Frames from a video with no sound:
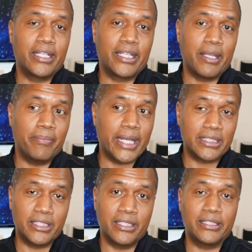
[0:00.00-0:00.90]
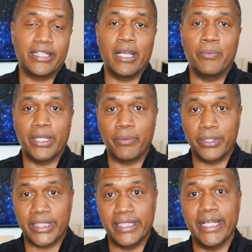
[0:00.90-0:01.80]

came back to the time when I worked at